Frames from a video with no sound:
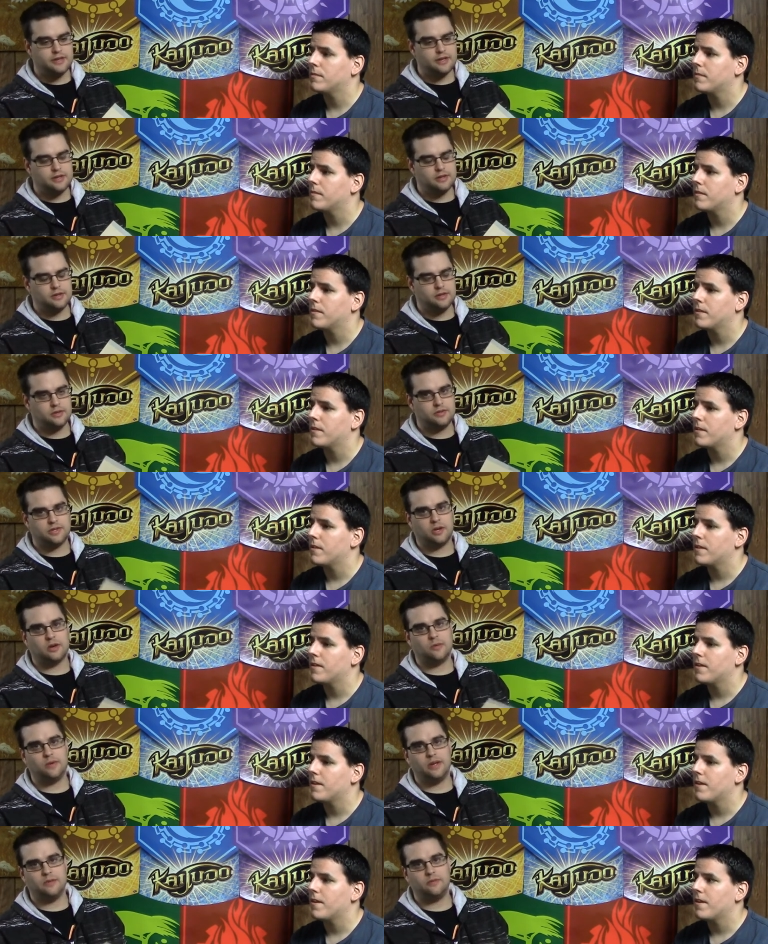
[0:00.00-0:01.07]
Speaker 1: then
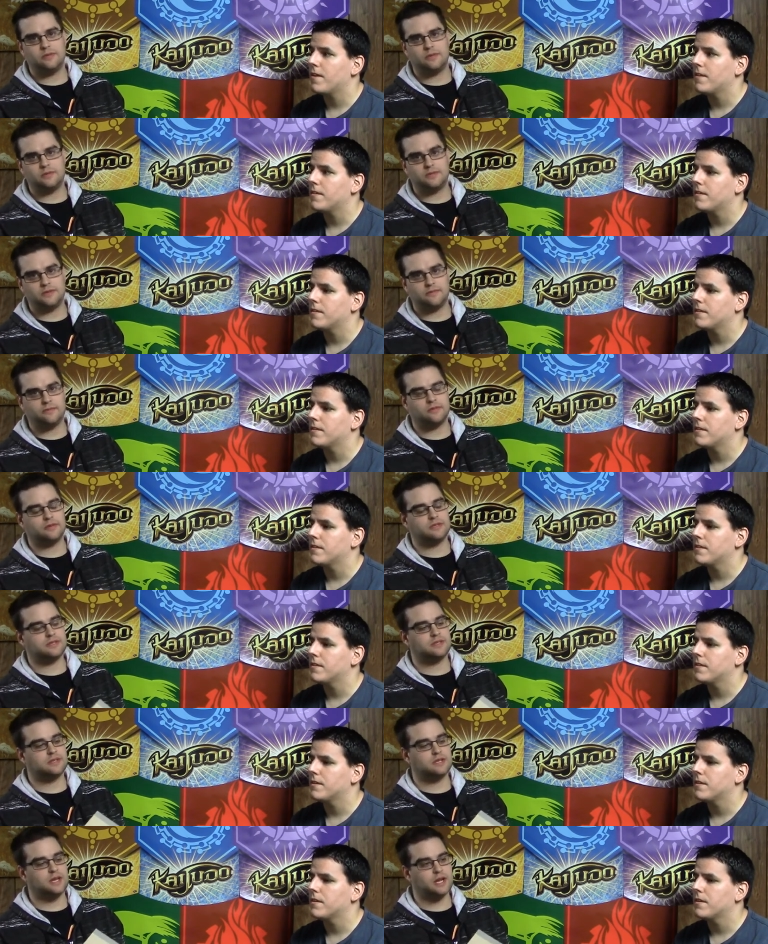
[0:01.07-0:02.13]
sorry. We there's different
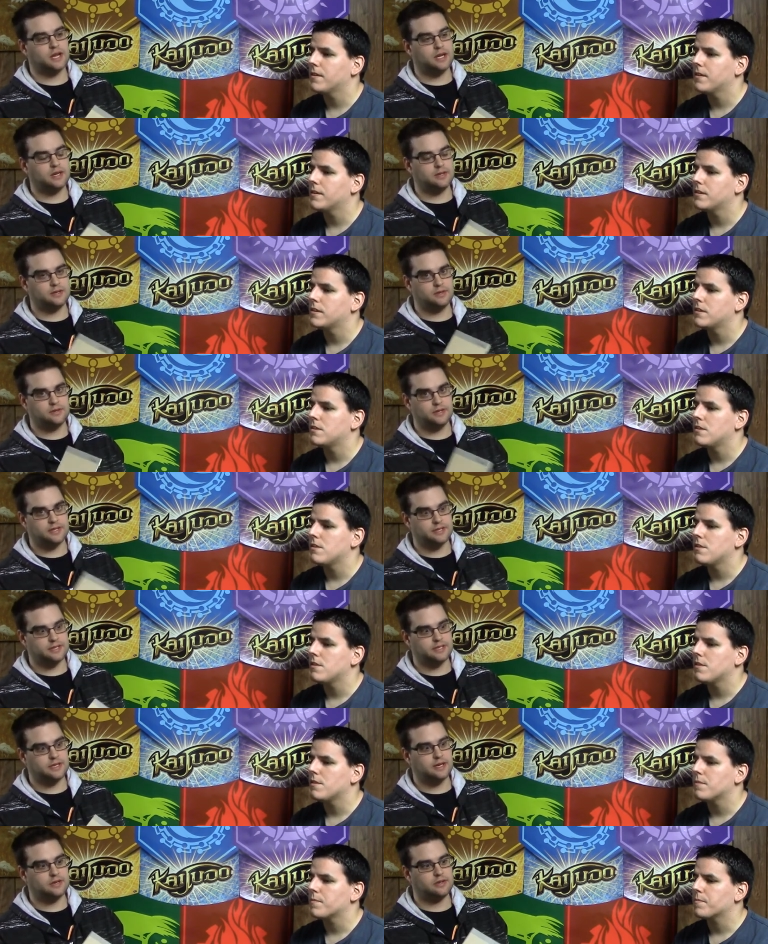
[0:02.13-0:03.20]
versions of the deck. I didn't know his
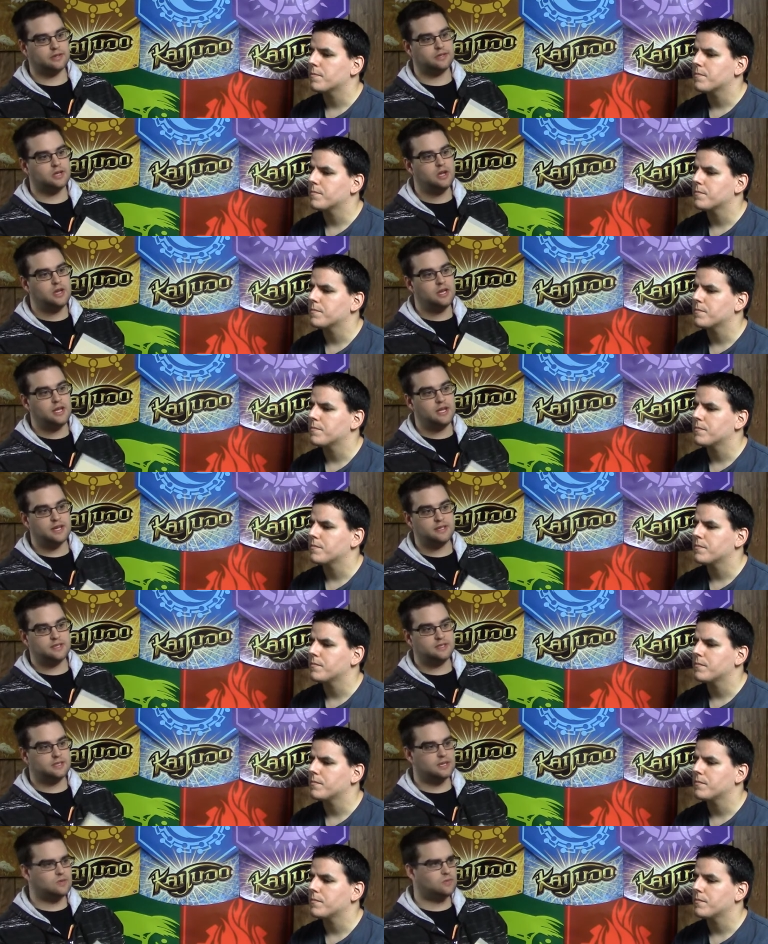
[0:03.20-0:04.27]
exact list. He has
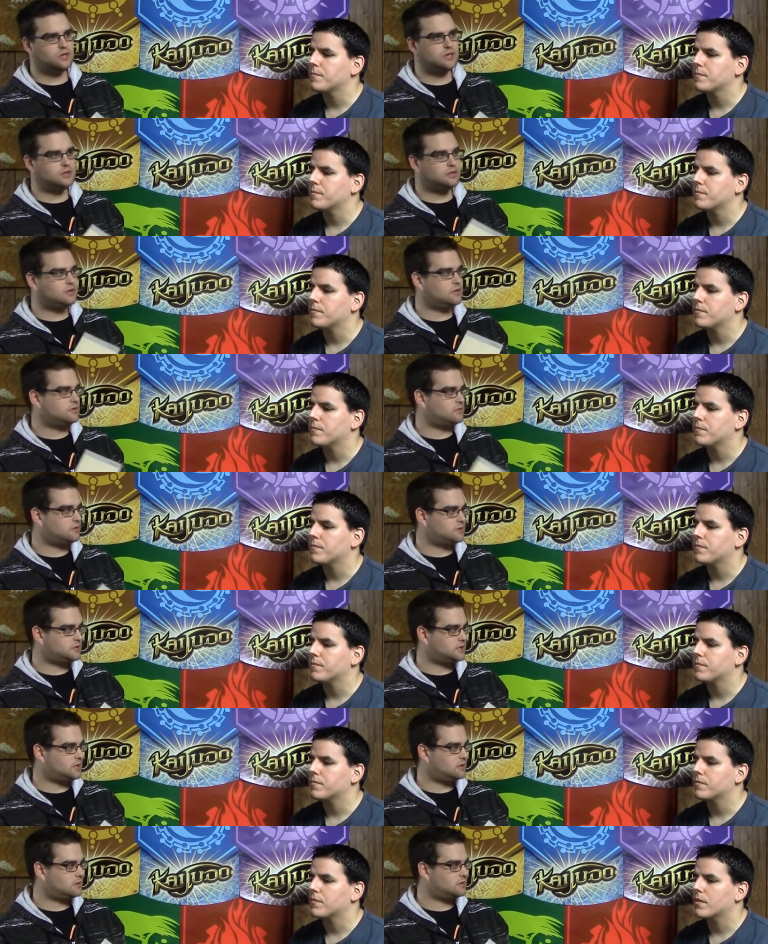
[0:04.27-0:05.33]
Stingwing and Dio Run
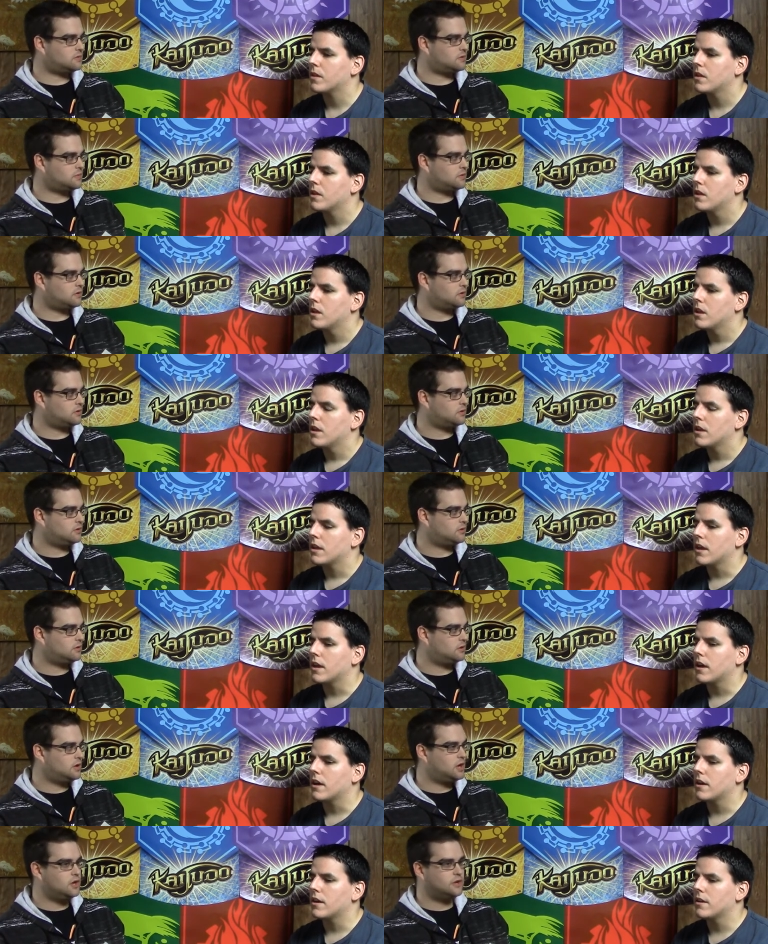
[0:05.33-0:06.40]
Skeeter Swarmer.
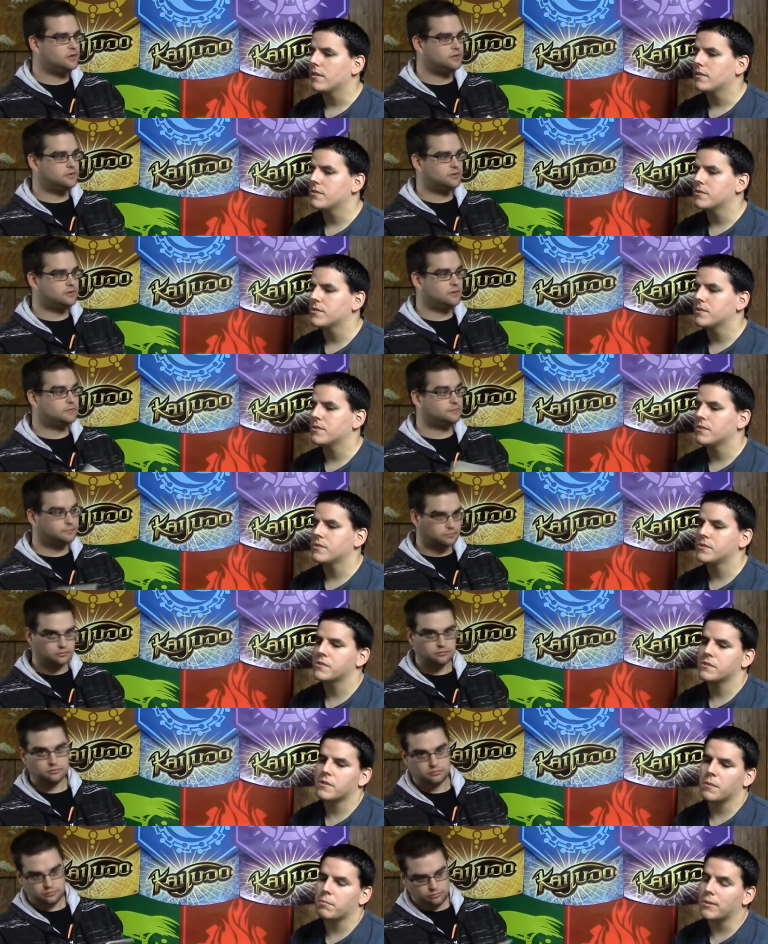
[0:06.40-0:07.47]
Speaker 2: Yeah, uh, there's there's
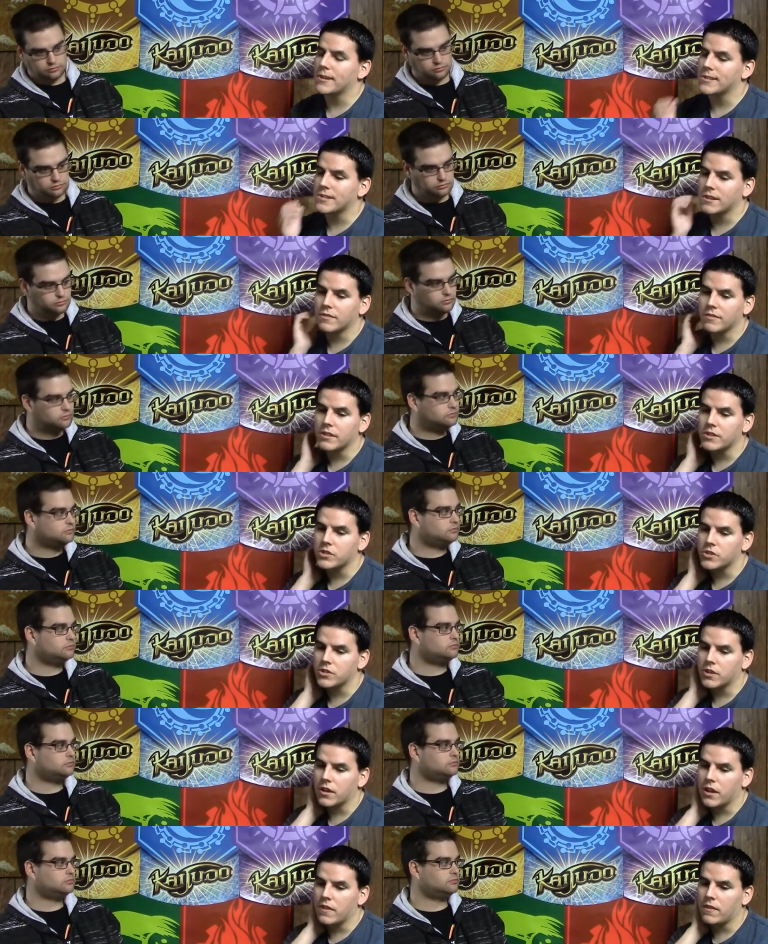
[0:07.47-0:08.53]
a playset of
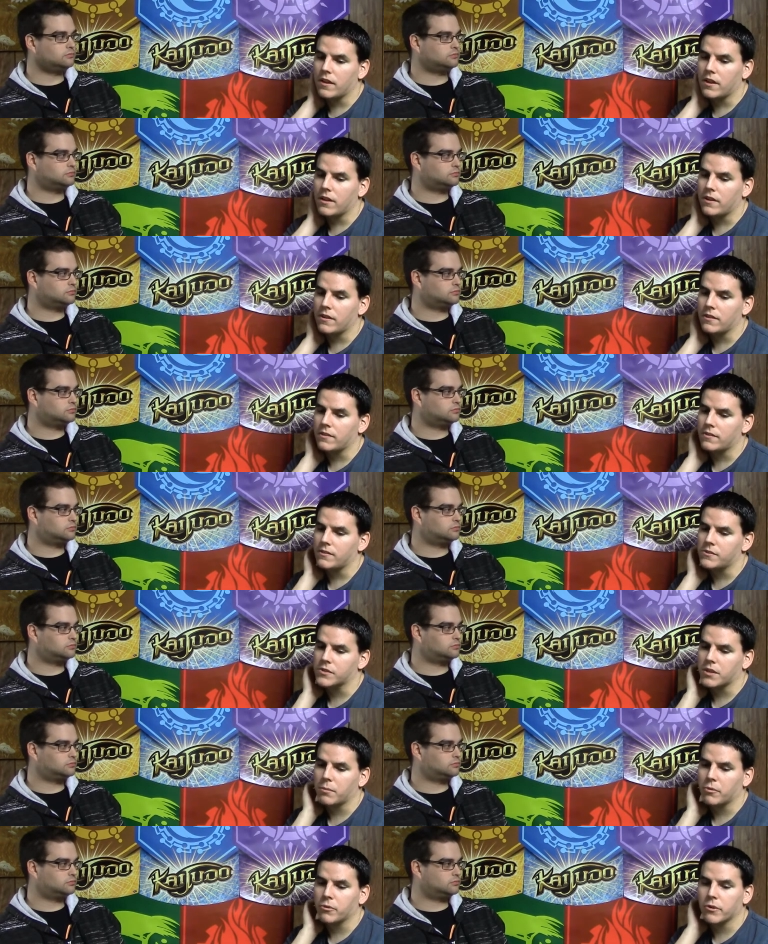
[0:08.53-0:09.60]
each, and then
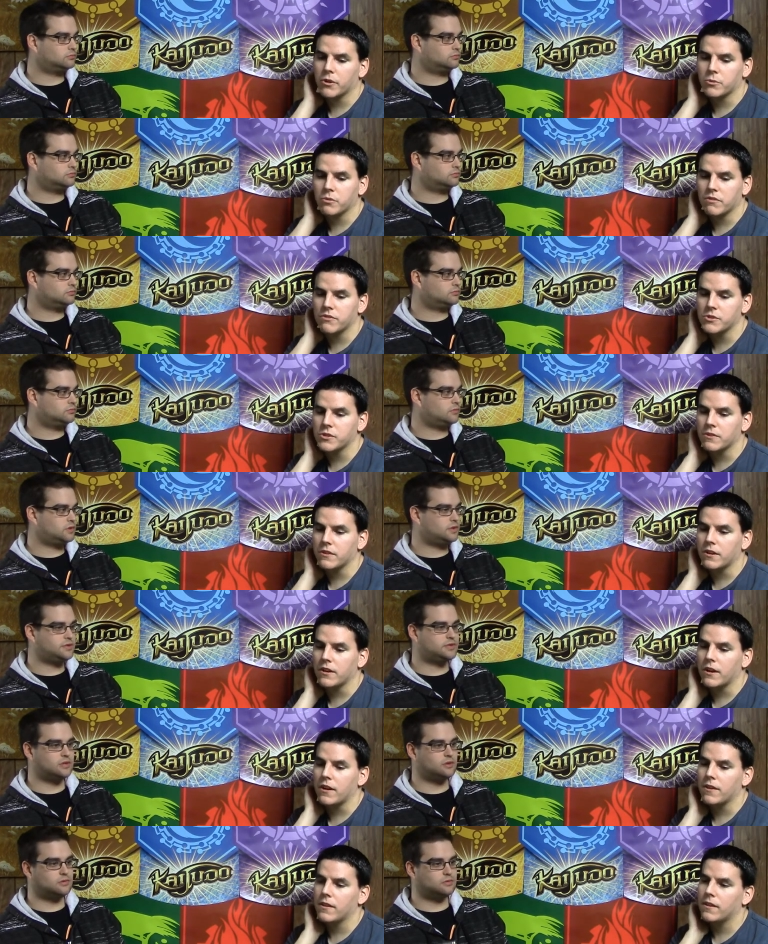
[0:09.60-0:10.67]
there's a couple Grudge Weavers in there.
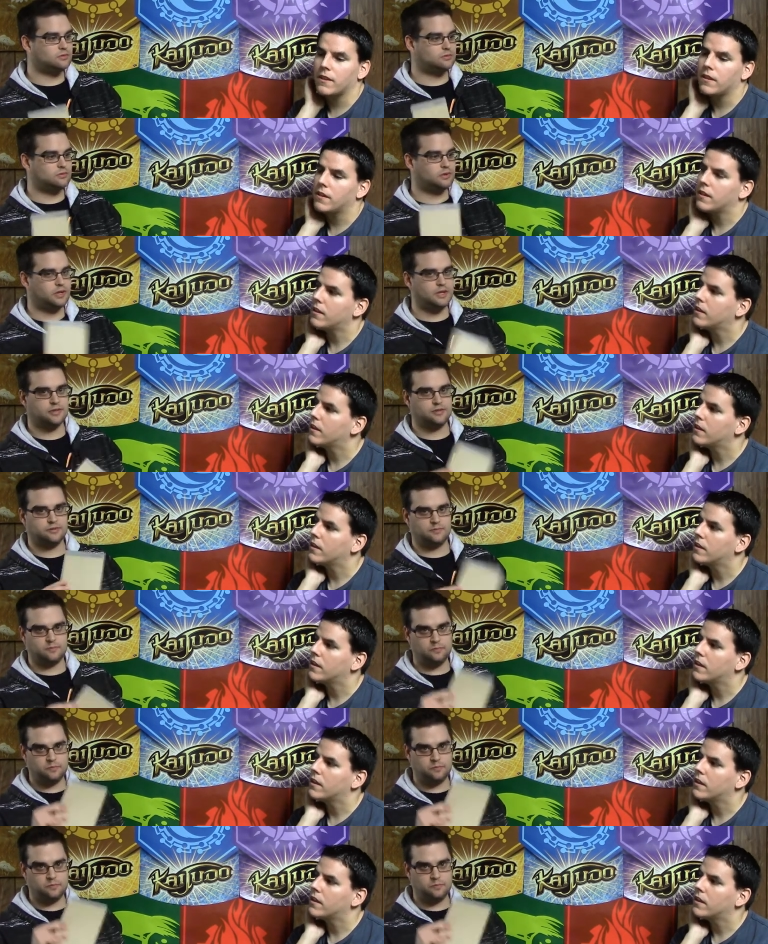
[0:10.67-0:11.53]
So
Speaker 1: his